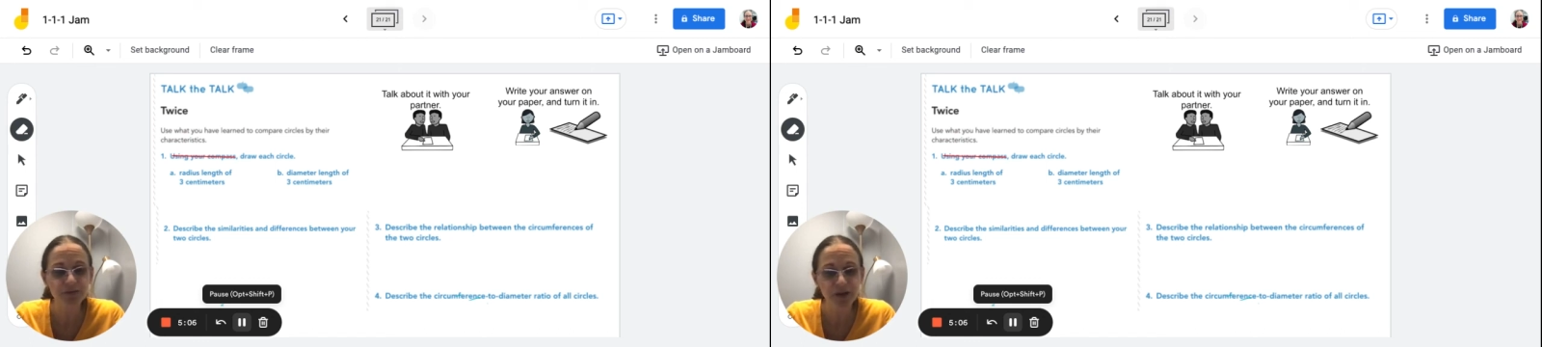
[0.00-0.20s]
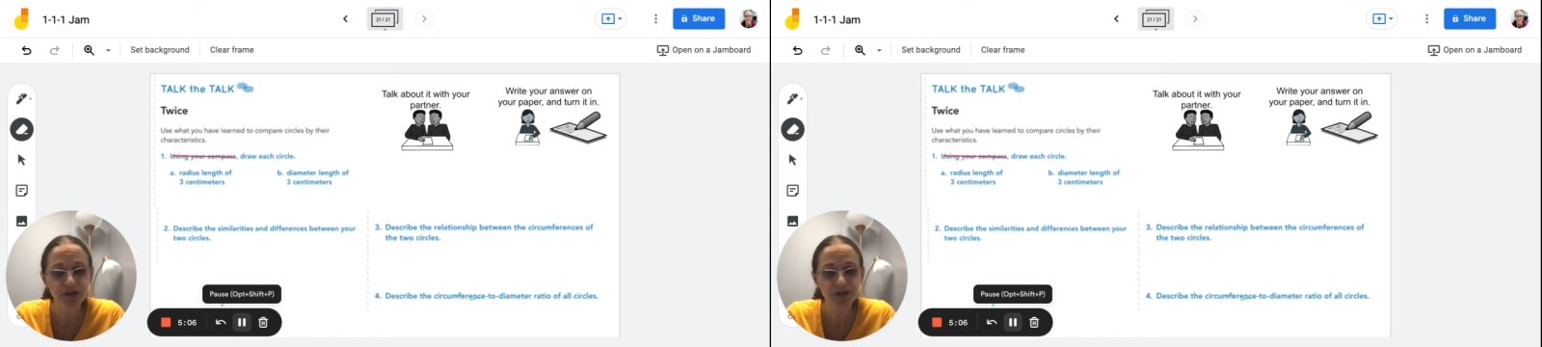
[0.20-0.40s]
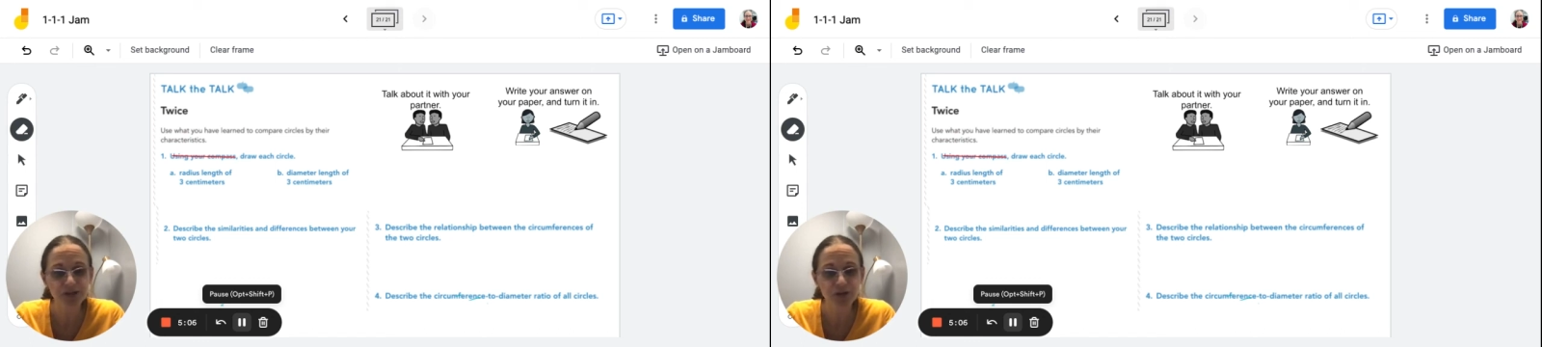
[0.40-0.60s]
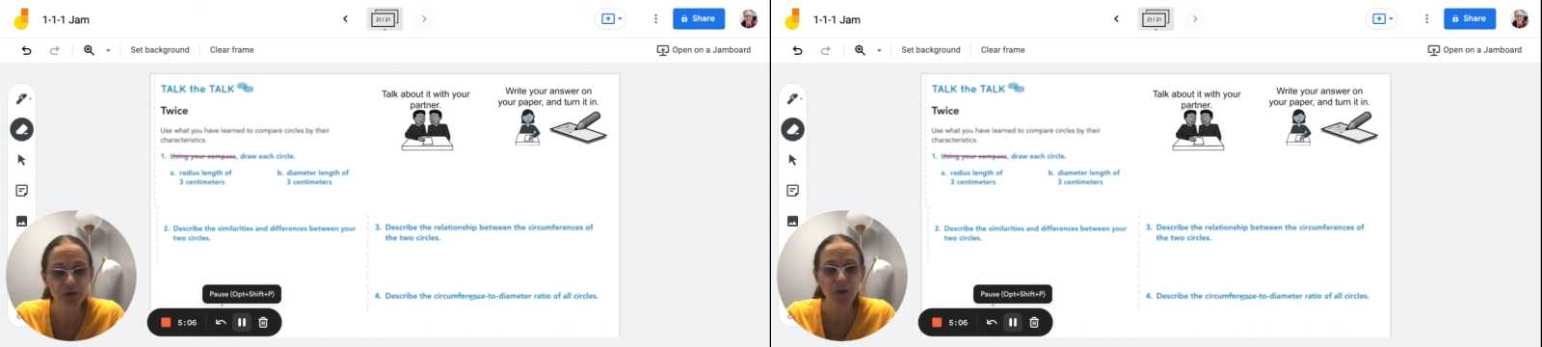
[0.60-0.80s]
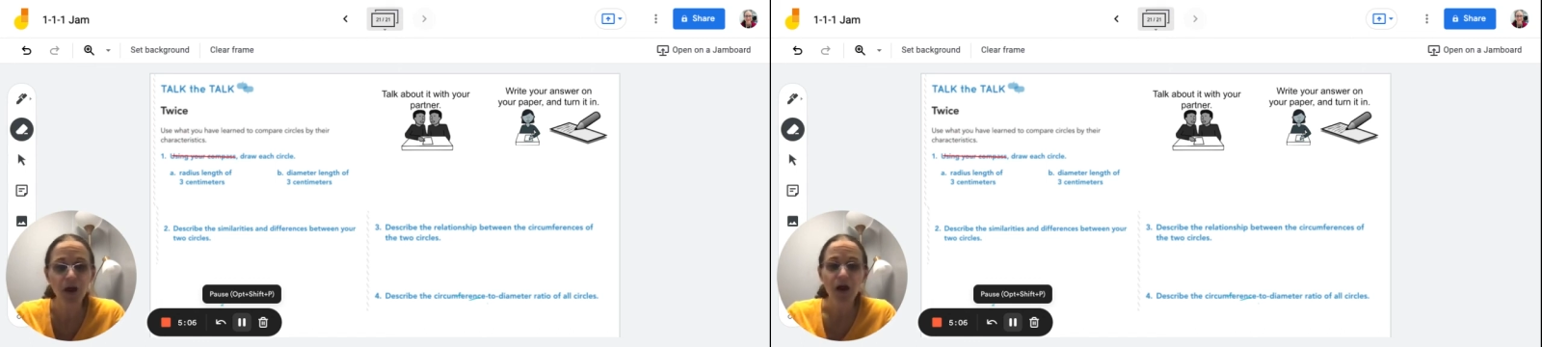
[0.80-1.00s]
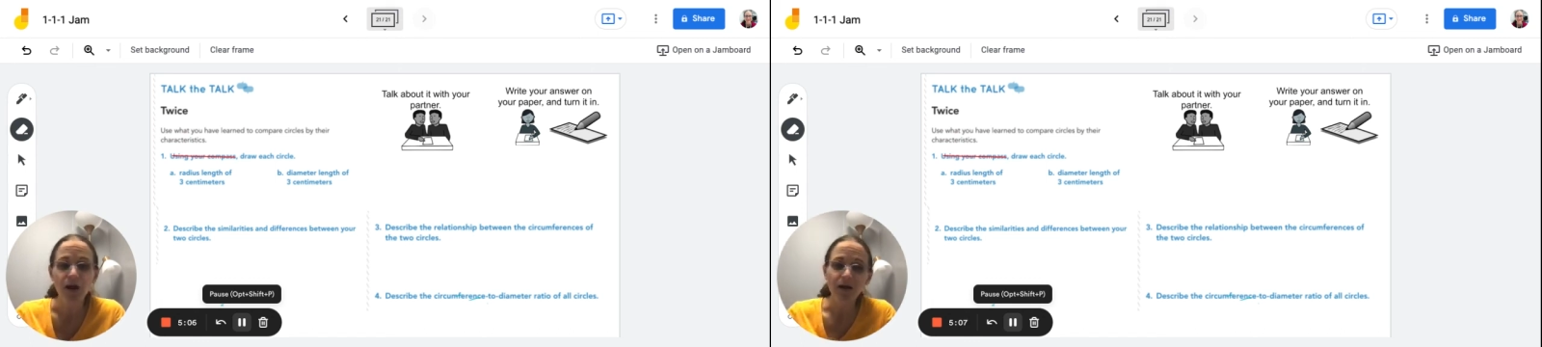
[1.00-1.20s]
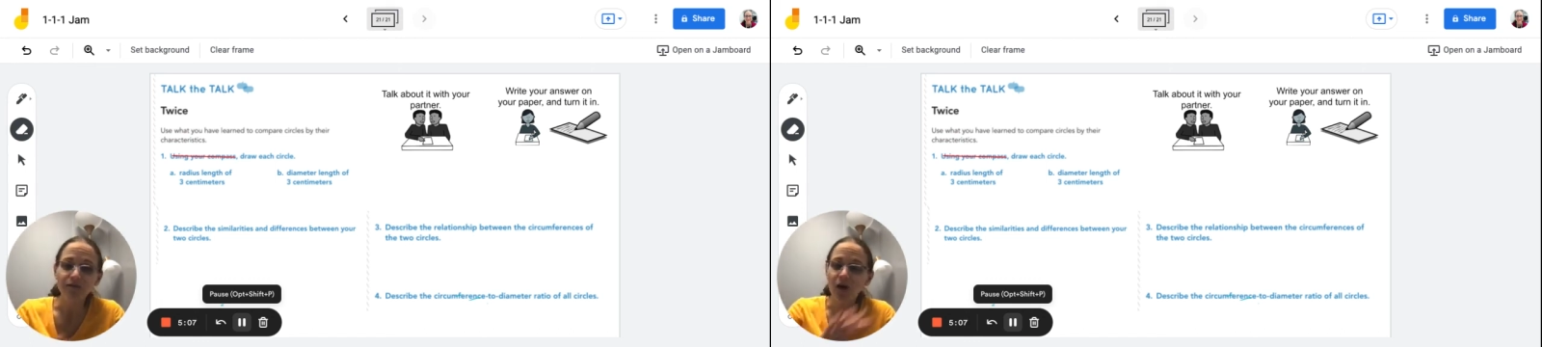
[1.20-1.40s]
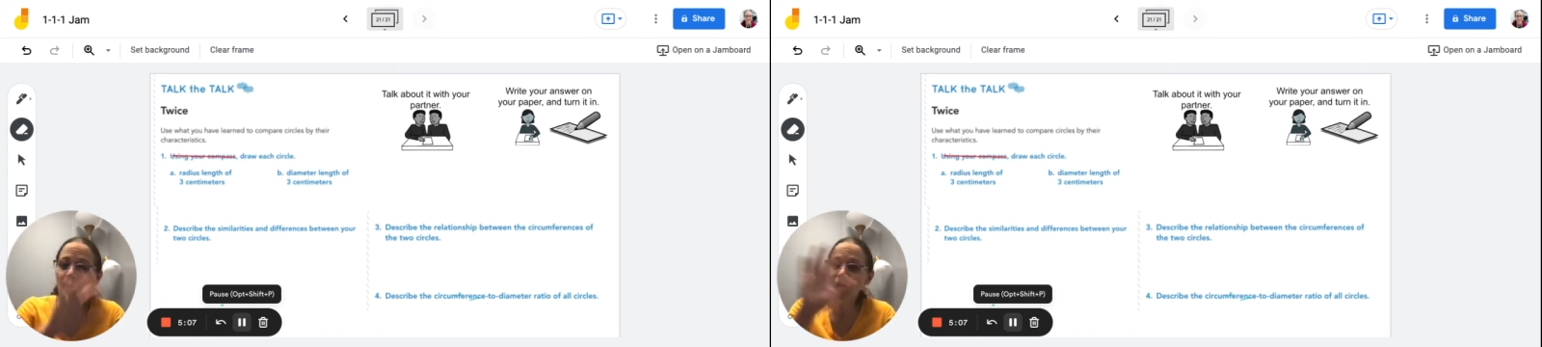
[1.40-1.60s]
ratio of
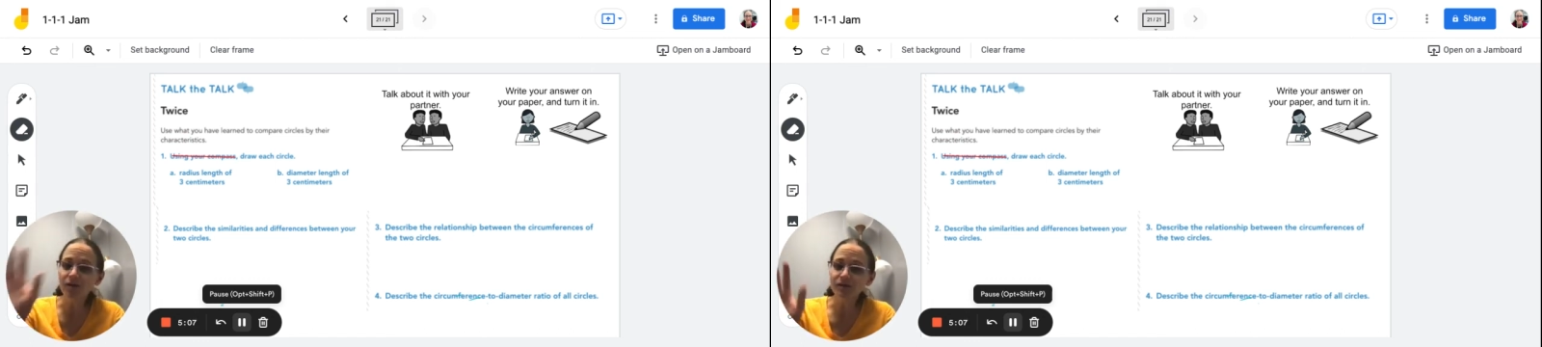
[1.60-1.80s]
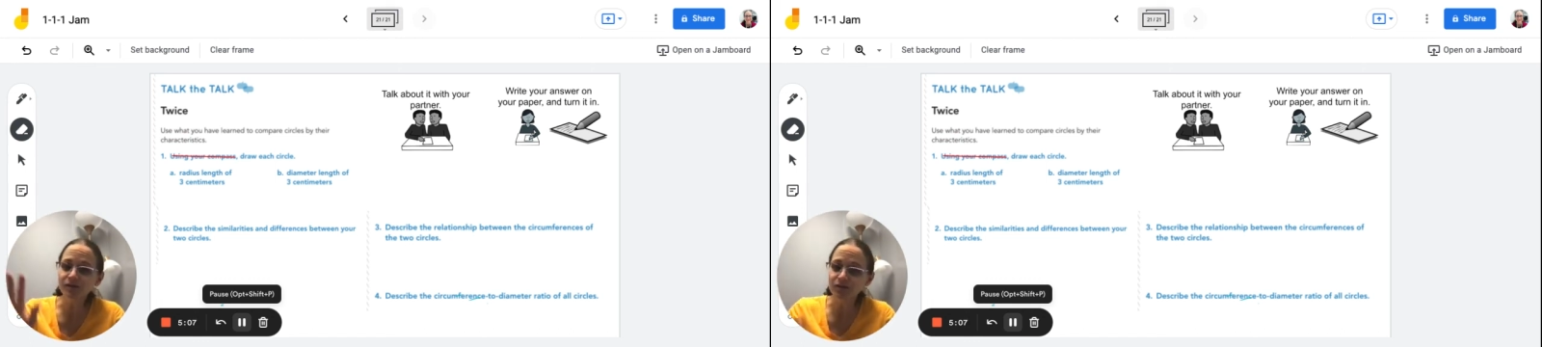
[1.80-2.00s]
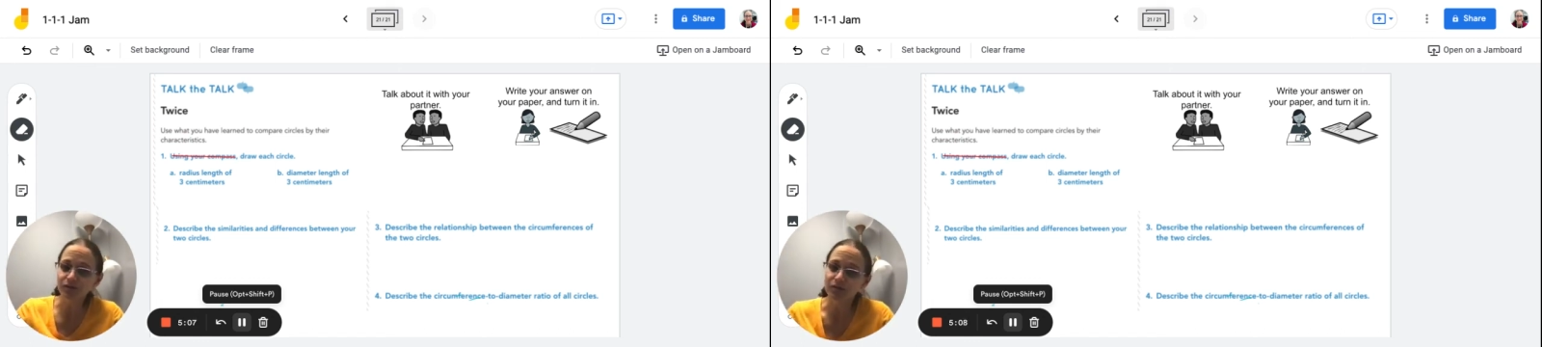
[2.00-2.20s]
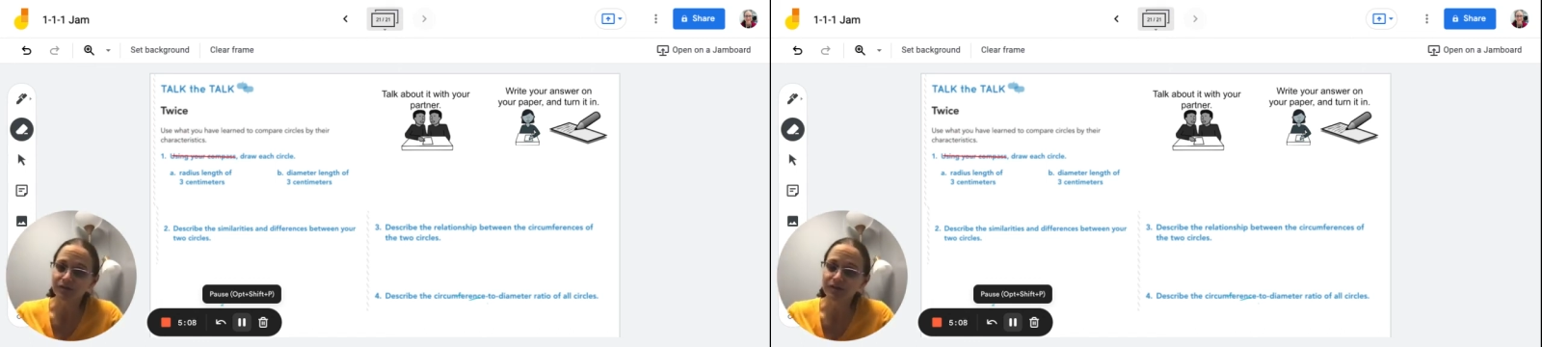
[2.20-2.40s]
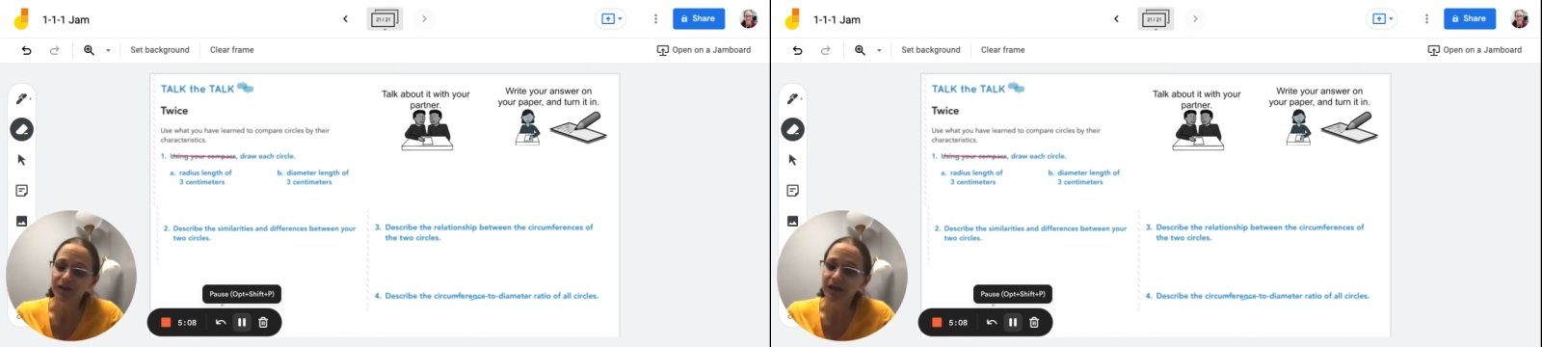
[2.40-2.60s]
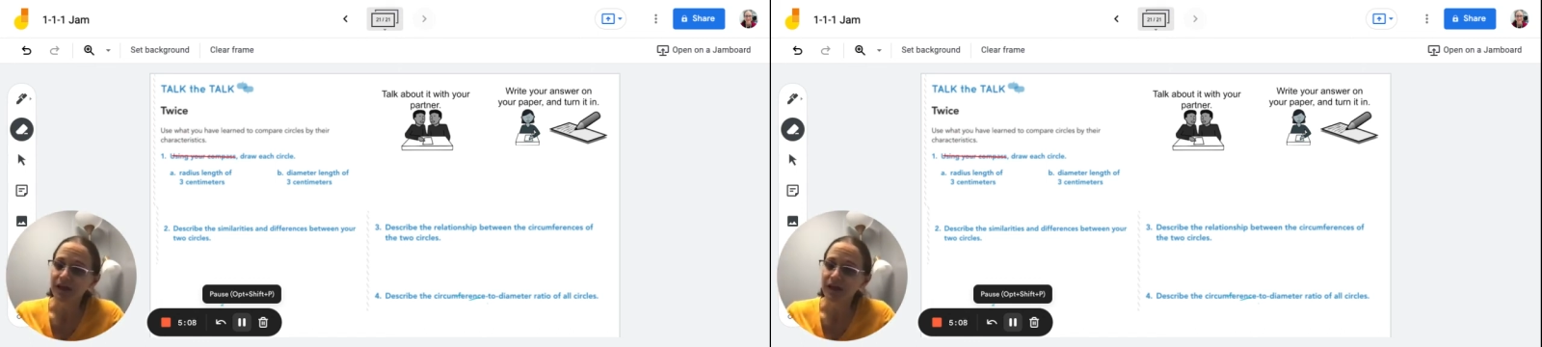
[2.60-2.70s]
all circles